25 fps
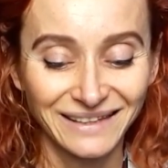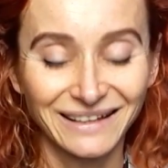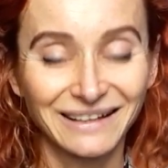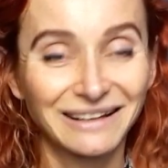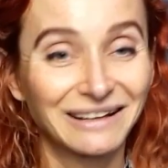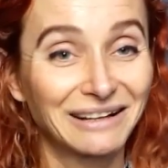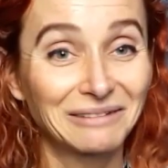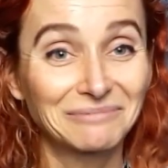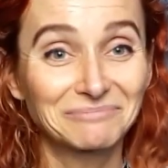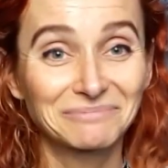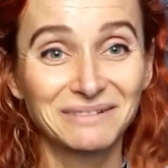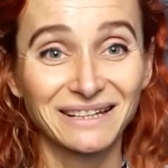
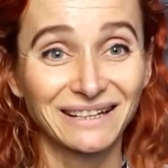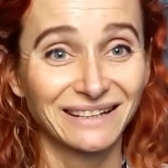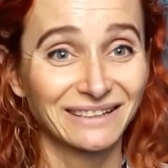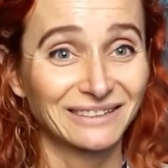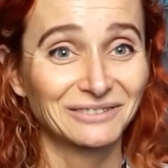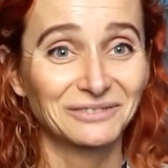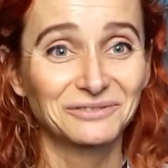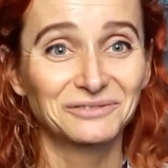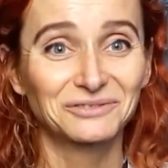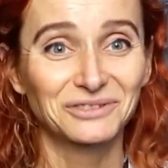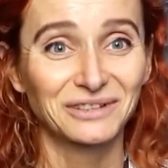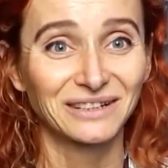I'm kind
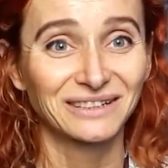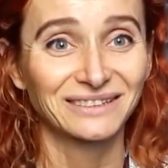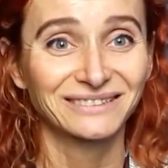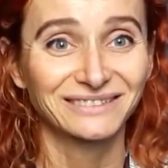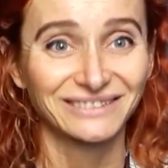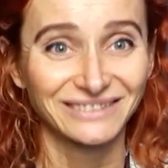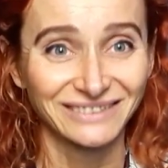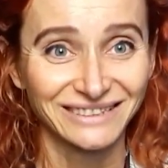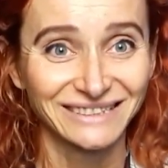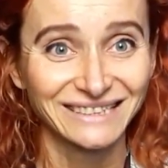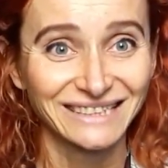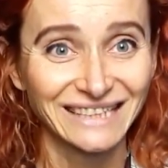of trying
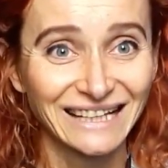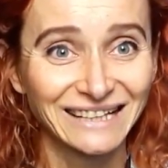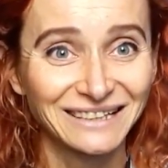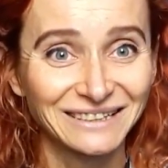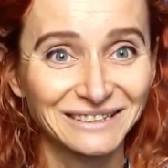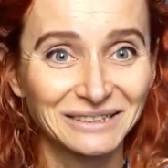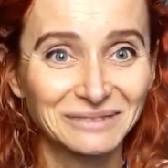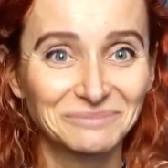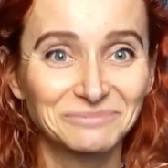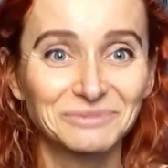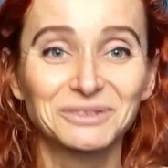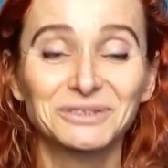to sell
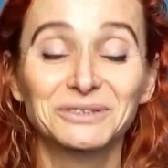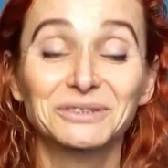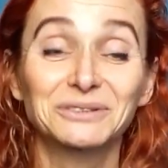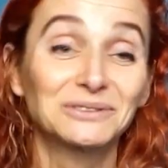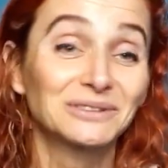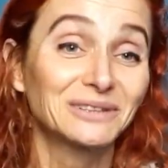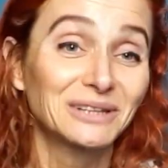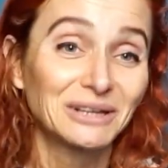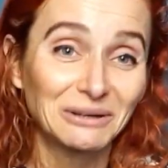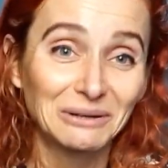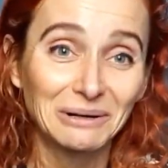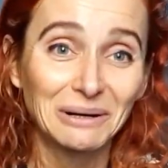them to you.
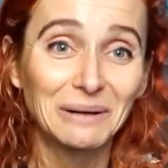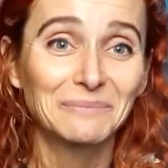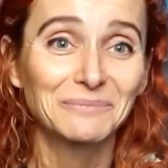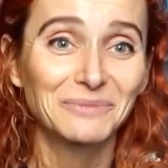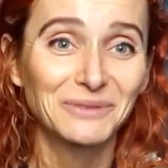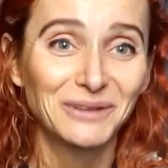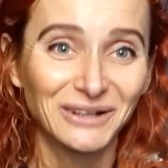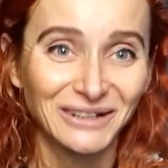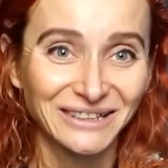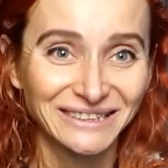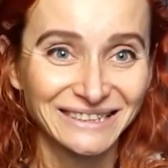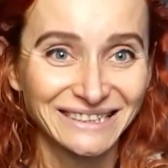No, I'm
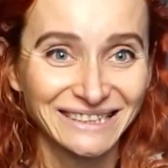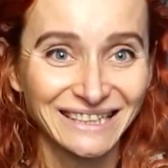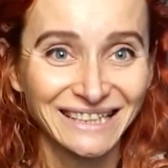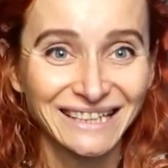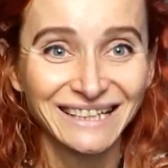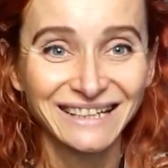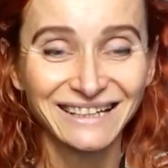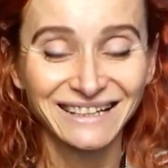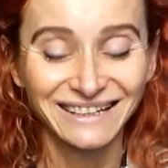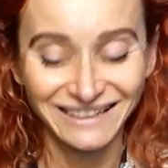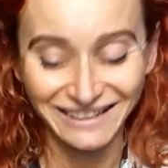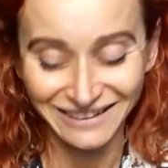not.
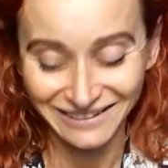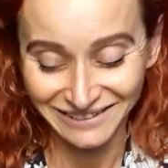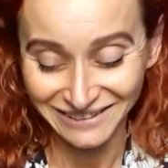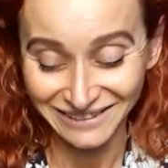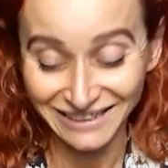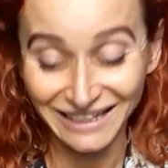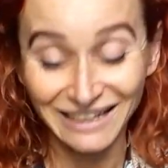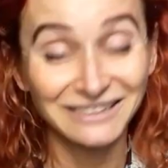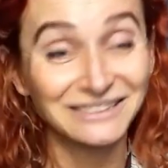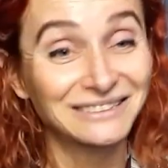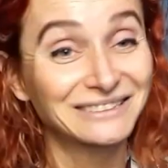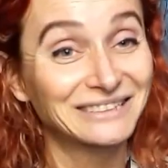
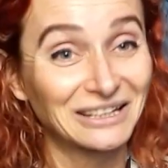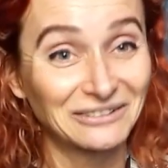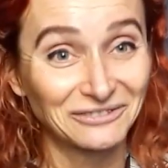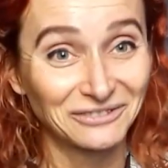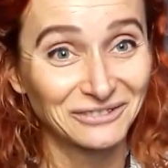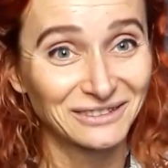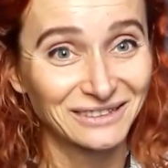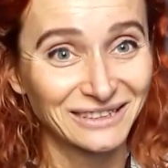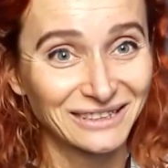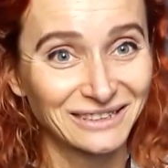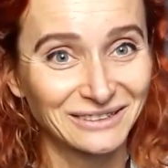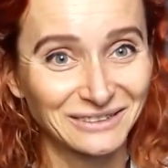I
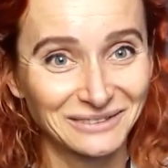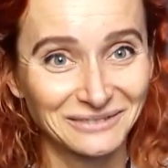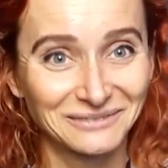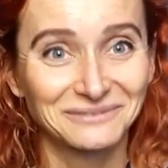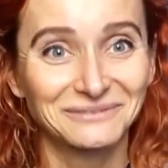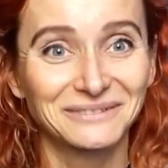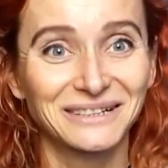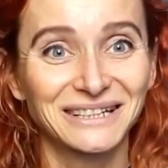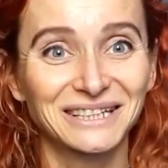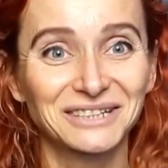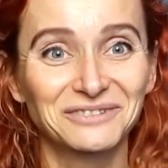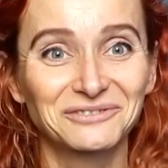definitely don't
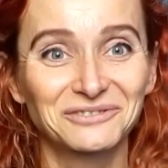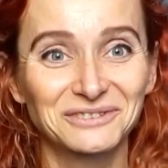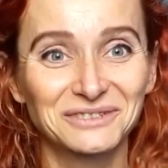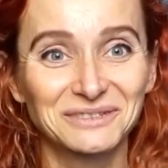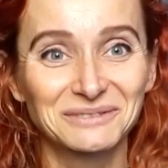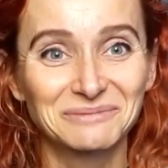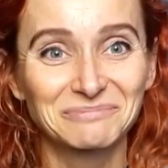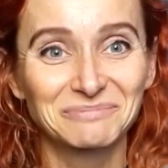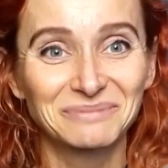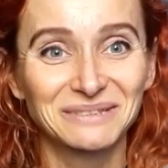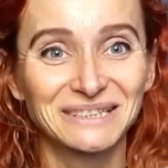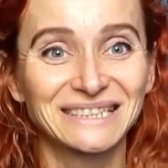work for
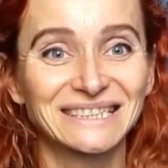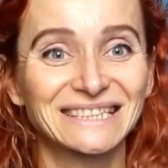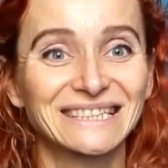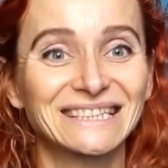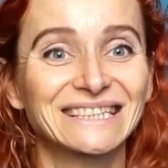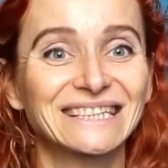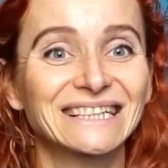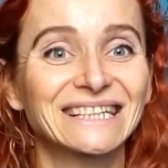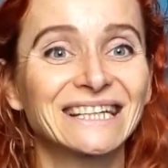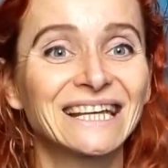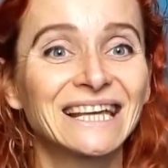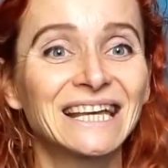
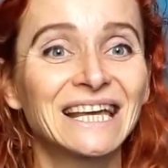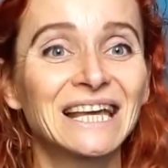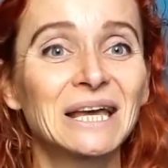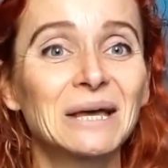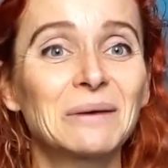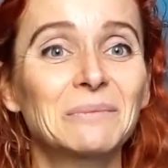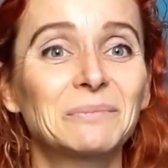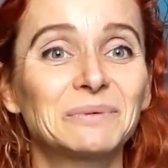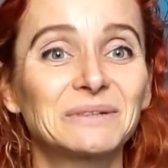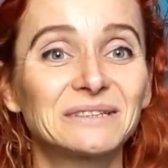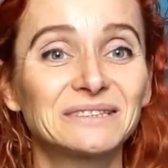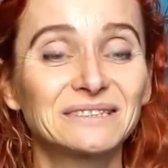simplicity.
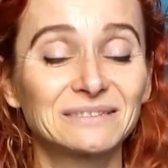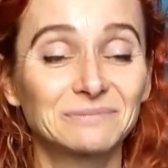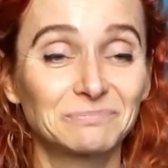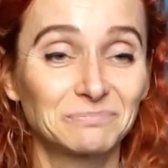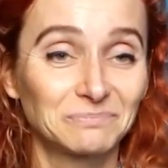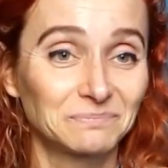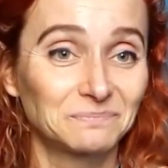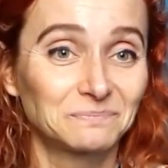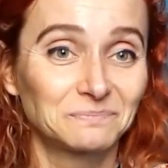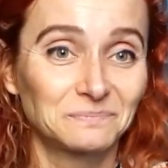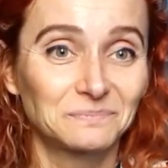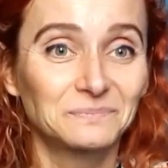But
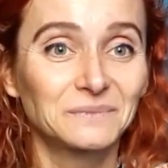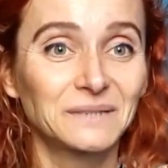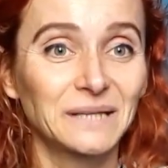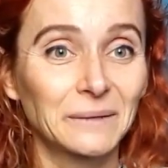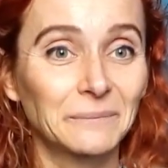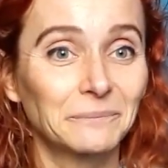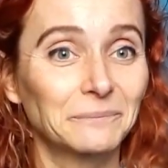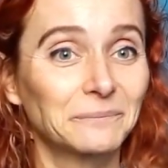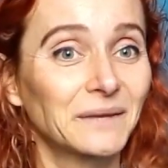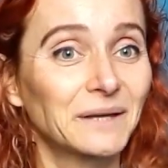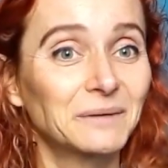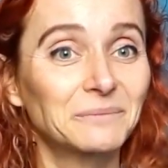yeah,
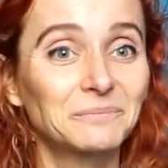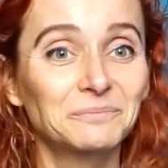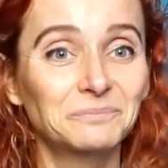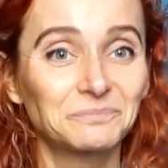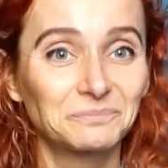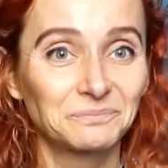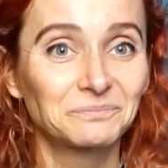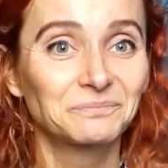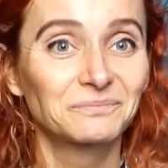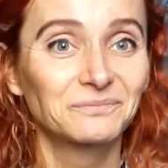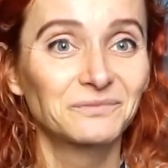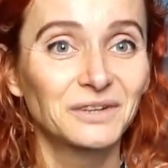
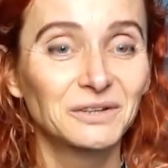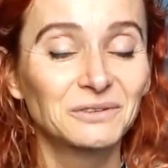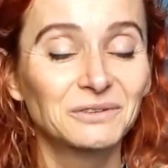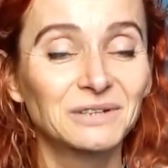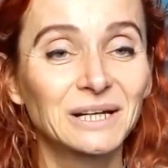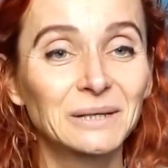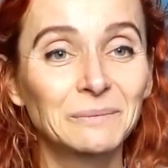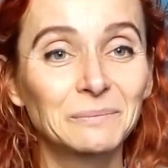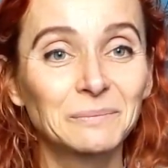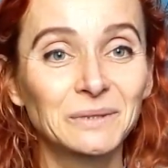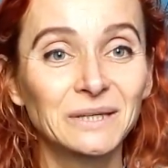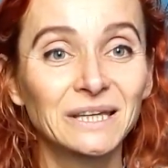I'm very
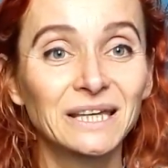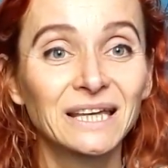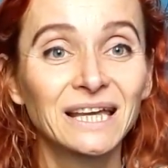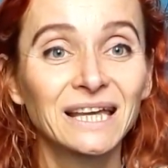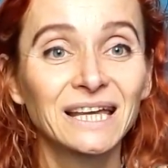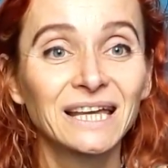happy.